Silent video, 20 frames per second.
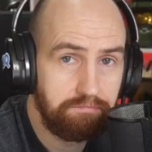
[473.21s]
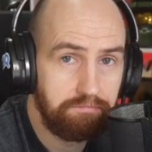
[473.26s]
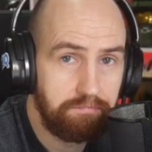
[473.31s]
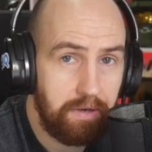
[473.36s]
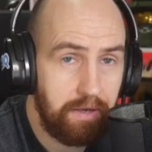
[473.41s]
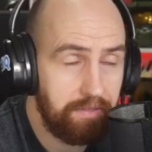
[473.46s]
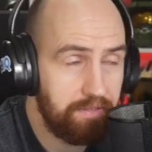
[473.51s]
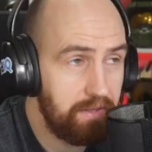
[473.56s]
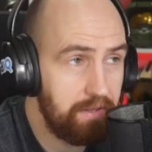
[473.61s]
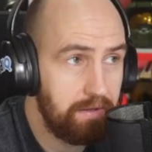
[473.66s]

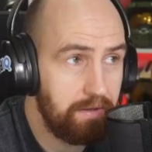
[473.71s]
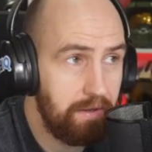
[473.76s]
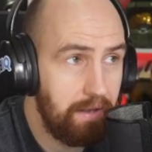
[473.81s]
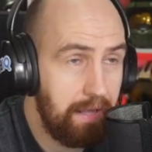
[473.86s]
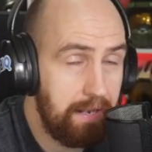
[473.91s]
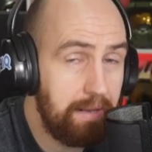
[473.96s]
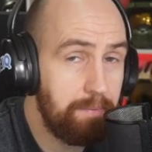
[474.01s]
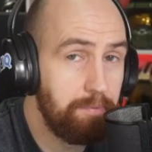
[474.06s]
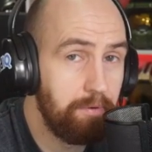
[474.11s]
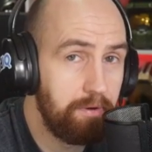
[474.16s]
I think
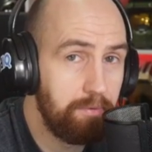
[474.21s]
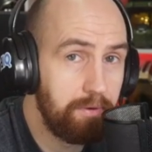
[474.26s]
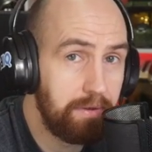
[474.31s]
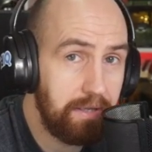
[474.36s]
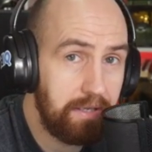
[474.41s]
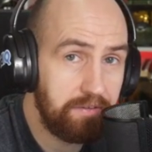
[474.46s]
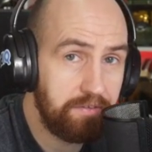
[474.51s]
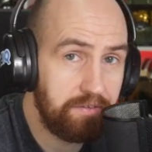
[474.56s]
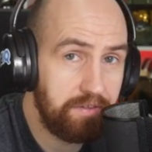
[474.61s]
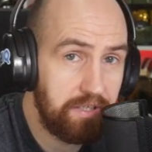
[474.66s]
anybody would
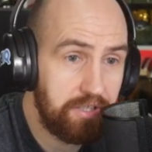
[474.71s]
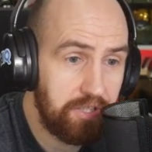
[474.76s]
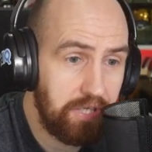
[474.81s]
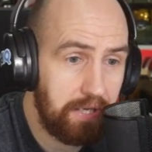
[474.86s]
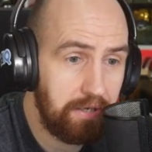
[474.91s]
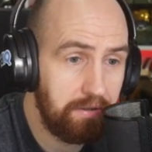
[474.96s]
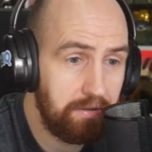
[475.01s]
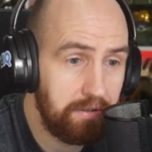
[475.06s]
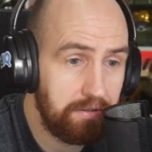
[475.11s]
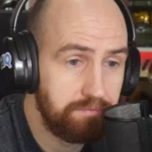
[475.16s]
like to see a
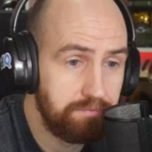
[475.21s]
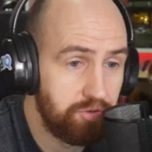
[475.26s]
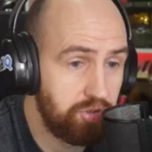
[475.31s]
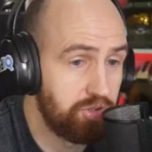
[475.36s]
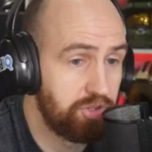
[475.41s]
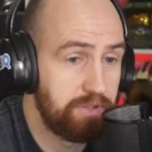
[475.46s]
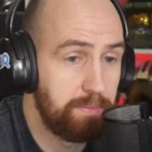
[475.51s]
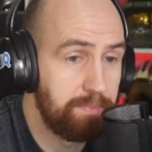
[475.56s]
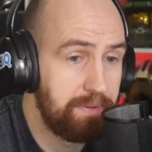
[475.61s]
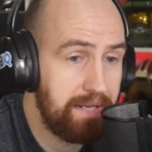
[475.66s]
channel that just
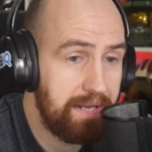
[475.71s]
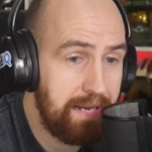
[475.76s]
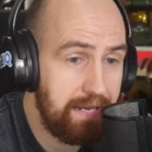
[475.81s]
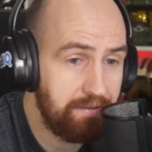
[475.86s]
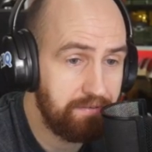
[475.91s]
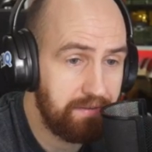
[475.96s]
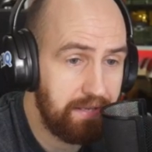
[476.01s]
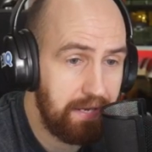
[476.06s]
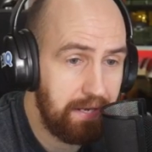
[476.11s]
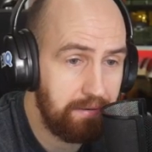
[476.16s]
simply
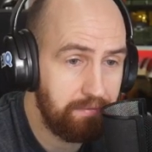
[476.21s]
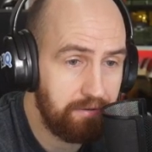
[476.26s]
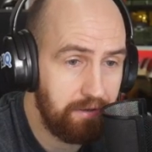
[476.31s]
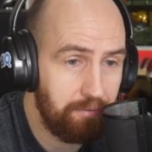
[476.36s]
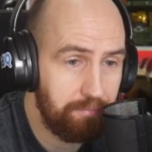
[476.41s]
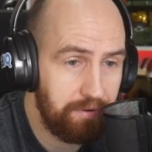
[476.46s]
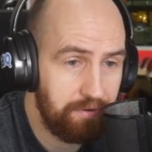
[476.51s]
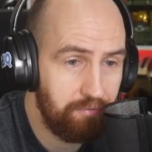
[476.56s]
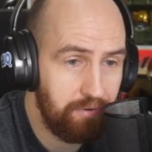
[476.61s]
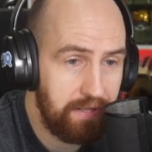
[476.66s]
eats games. That would
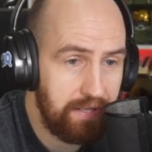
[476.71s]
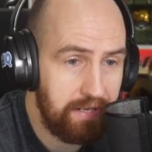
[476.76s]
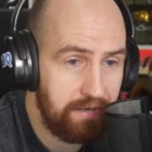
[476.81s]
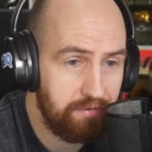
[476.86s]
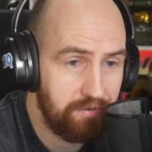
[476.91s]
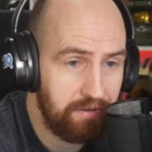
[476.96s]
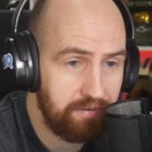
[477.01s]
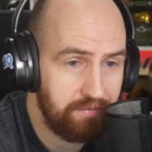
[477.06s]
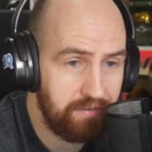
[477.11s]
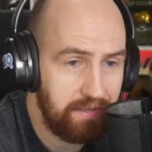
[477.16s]
be really
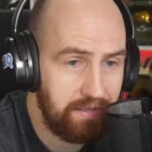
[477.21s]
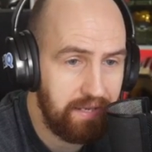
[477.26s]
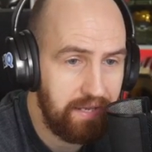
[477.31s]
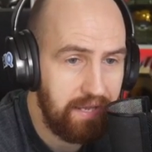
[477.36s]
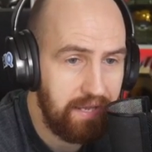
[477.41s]
interesting.